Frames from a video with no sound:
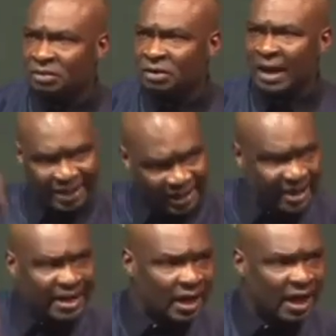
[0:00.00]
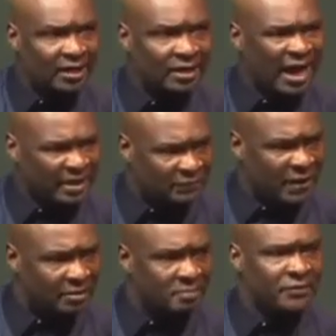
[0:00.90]
like Canaan Land,
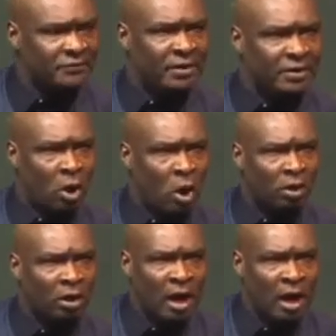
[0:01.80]
if I recall.